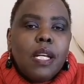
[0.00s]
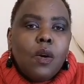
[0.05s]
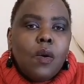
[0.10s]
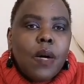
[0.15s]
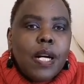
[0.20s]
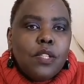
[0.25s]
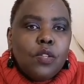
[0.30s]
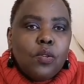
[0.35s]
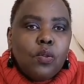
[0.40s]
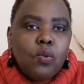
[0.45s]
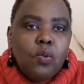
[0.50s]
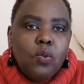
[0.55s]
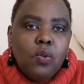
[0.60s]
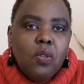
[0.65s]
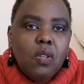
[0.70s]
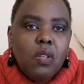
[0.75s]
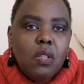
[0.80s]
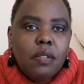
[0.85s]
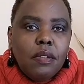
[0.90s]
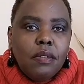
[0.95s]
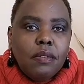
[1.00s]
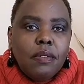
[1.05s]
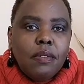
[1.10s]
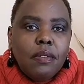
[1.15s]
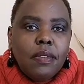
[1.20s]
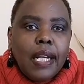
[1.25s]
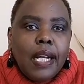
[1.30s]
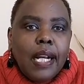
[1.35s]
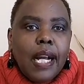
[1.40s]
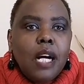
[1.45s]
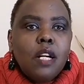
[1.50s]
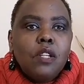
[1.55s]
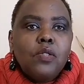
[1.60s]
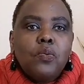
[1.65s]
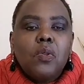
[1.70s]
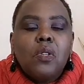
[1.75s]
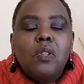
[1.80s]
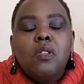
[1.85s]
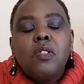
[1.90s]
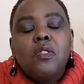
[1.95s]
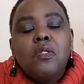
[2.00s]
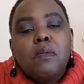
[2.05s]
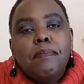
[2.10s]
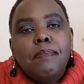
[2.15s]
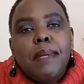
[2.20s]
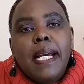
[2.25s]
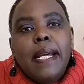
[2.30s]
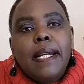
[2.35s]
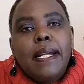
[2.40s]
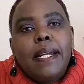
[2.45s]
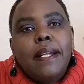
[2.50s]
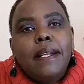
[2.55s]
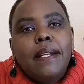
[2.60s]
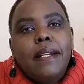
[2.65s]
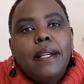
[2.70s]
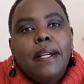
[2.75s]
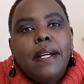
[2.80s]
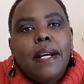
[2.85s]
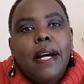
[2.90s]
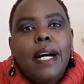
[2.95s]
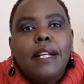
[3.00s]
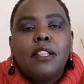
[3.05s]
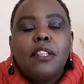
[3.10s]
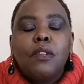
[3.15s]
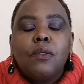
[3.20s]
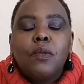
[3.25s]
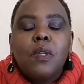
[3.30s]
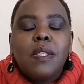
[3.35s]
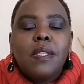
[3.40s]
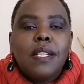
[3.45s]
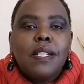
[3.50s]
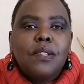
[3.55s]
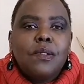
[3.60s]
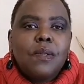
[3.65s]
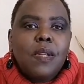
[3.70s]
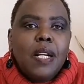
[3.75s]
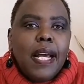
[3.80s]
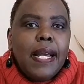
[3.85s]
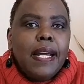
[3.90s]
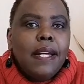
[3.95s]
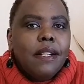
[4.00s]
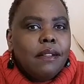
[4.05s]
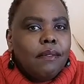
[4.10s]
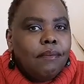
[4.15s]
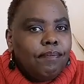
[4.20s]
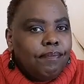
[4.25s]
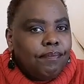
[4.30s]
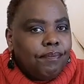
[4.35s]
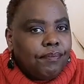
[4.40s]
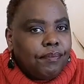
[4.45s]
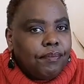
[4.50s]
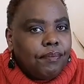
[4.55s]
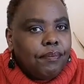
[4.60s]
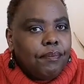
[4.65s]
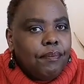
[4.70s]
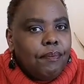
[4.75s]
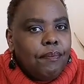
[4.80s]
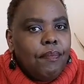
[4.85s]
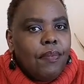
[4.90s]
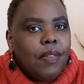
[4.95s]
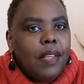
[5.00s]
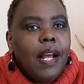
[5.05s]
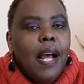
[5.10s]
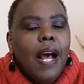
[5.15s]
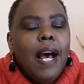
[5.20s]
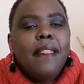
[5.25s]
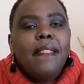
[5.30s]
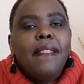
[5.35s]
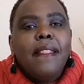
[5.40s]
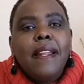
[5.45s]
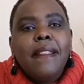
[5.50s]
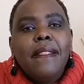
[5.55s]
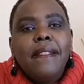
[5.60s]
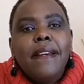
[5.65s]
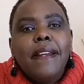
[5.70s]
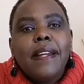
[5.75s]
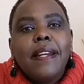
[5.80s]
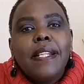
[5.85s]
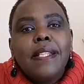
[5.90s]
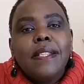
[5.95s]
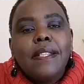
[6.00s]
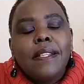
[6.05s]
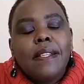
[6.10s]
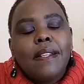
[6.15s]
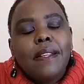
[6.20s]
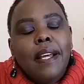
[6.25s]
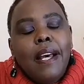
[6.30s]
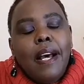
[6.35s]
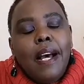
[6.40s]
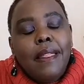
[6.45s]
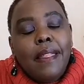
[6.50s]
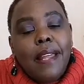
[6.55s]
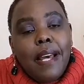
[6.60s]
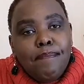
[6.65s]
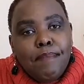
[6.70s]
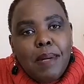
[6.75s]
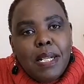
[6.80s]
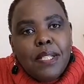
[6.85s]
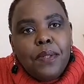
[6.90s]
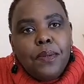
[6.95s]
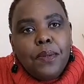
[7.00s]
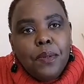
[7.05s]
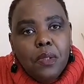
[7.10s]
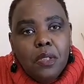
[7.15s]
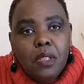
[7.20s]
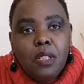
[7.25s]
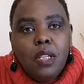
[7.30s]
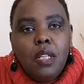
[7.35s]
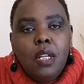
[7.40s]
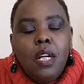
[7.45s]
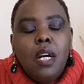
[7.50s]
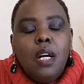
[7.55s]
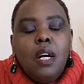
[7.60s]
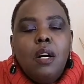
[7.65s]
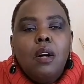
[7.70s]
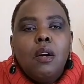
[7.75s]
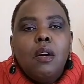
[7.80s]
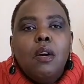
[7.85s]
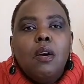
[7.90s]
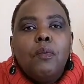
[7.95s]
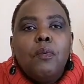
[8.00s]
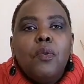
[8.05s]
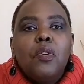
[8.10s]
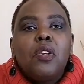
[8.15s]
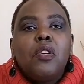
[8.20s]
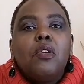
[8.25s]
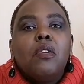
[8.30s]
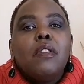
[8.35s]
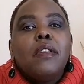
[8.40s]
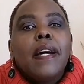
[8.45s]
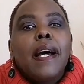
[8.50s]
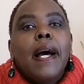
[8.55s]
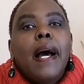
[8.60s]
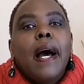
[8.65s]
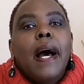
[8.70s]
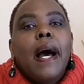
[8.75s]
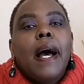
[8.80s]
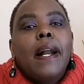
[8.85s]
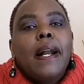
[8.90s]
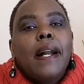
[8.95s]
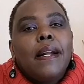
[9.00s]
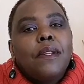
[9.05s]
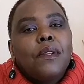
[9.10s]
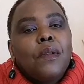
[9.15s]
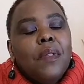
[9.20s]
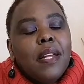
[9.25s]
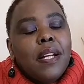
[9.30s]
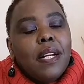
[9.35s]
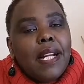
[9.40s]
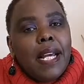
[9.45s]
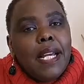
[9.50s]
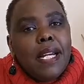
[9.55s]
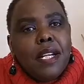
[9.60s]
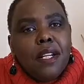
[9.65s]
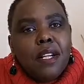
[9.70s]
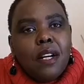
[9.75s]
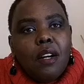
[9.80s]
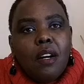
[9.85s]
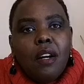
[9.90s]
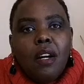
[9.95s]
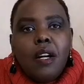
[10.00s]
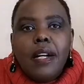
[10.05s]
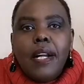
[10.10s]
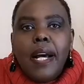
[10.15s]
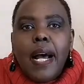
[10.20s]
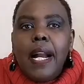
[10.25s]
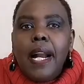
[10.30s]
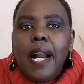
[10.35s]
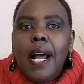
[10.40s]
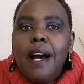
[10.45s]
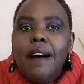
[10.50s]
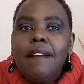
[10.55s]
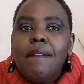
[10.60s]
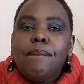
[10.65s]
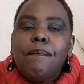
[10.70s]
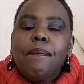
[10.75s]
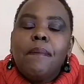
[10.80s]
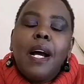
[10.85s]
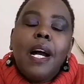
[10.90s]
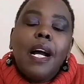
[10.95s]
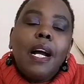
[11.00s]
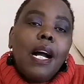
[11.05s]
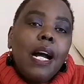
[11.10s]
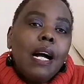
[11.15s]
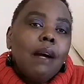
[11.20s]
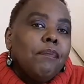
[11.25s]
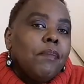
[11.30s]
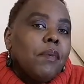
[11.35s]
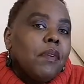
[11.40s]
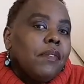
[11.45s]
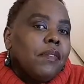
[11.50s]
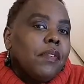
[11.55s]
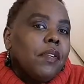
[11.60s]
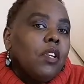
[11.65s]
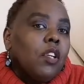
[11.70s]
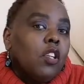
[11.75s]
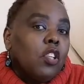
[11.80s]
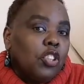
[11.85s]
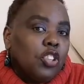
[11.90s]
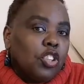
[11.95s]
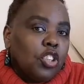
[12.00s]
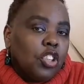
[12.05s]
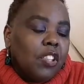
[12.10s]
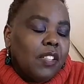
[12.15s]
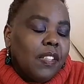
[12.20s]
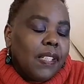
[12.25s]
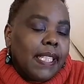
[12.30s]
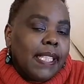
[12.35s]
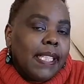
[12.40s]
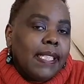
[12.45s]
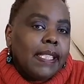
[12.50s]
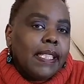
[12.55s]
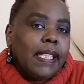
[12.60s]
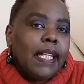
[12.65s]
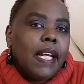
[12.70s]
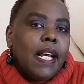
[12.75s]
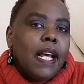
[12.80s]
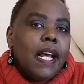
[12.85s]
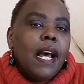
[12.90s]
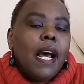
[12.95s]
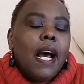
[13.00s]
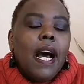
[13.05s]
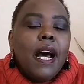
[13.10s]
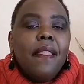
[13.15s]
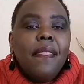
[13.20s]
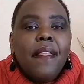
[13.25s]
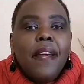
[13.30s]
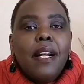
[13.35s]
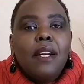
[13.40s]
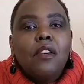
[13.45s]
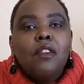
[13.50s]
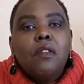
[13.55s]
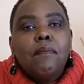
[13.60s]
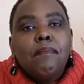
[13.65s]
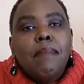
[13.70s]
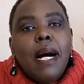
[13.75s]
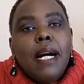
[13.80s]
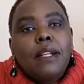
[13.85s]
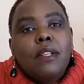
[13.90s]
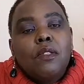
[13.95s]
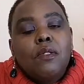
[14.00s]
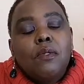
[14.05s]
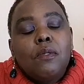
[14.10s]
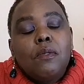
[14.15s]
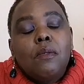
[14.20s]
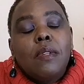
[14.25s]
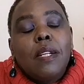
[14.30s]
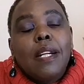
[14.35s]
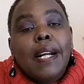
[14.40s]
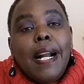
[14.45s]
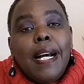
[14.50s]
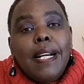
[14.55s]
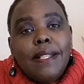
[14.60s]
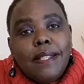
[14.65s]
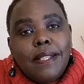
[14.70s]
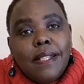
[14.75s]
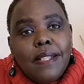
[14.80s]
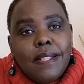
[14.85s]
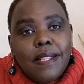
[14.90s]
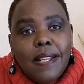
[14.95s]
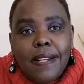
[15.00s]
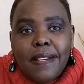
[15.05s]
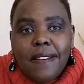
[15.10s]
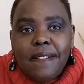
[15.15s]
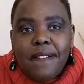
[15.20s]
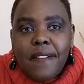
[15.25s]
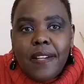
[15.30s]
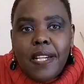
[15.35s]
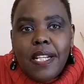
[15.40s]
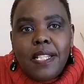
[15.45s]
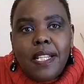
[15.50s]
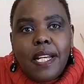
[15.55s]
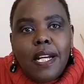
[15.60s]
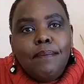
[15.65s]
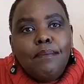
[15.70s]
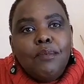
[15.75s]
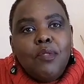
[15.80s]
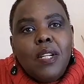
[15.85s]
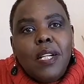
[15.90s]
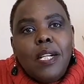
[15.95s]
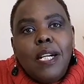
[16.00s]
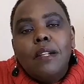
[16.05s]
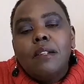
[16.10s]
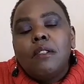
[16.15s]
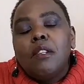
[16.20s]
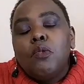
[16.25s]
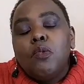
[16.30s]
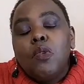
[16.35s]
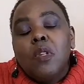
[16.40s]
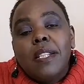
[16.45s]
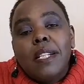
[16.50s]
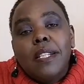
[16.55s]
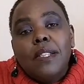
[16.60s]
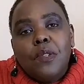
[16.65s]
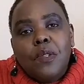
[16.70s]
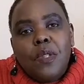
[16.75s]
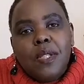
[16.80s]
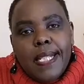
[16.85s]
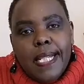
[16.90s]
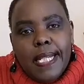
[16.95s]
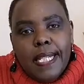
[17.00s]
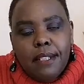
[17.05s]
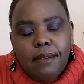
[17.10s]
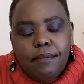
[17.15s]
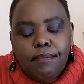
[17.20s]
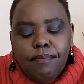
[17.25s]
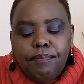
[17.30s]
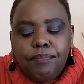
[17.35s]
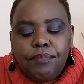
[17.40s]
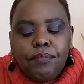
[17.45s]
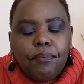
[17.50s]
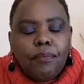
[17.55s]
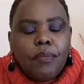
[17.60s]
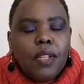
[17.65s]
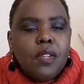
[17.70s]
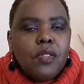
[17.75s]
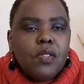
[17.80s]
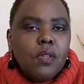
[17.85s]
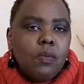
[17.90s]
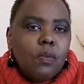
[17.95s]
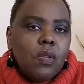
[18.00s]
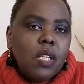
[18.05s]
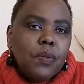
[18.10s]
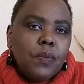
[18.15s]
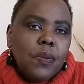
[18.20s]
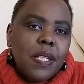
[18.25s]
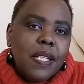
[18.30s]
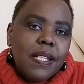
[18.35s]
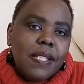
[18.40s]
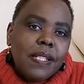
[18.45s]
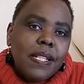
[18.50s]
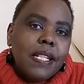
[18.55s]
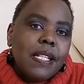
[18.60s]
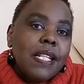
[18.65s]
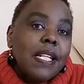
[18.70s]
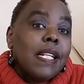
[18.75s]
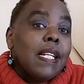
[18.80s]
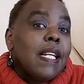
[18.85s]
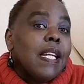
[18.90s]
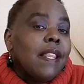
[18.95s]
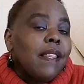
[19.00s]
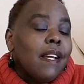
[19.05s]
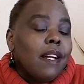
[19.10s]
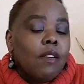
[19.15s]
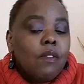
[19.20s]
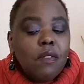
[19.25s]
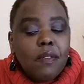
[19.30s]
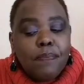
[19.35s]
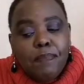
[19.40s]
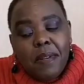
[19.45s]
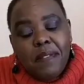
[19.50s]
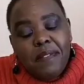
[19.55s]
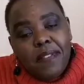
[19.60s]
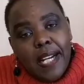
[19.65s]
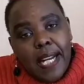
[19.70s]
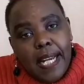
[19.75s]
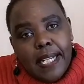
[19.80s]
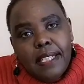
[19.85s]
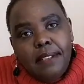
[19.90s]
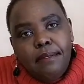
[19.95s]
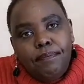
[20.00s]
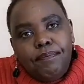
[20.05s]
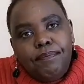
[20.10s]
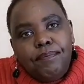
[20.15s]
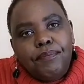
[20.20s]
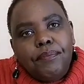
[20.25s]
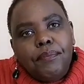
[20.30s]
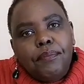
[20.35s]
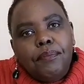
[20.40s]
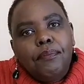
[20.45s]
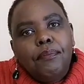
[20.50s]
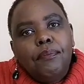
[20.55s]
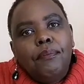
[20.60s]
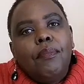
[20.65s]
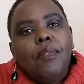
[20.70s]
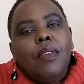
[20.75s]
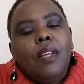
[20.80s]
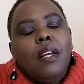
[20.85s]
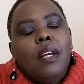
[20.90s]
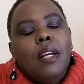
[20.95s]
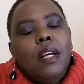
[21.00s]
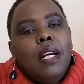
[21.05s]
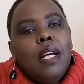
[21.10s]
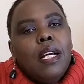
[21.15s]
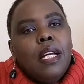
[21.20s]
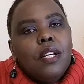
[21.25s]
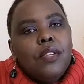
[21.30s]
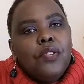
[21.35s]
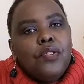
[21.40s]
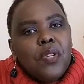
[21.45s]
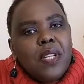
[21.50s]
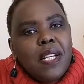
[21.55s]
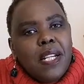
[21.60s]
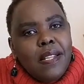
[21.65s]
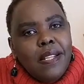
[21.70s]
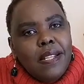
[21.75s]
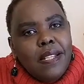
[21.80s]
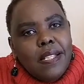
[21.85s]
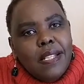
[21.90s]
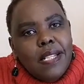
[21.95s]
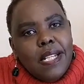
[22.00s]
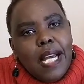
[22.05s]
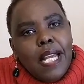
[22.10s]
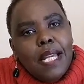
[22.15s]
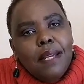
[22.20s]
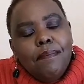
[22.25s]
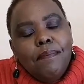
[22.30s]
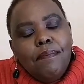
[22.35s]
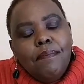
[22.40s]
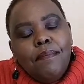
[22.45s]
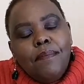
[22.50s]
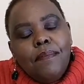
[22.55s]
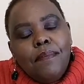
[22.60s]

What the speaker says: lower school, the girls would go to bed at 8:45, and then the rest, at the upper school, would go and to the dining hall and have a cup of hot chocolate, and then go back to classes and revise up to around 9:45. So what we decided in the group of 9, during this time,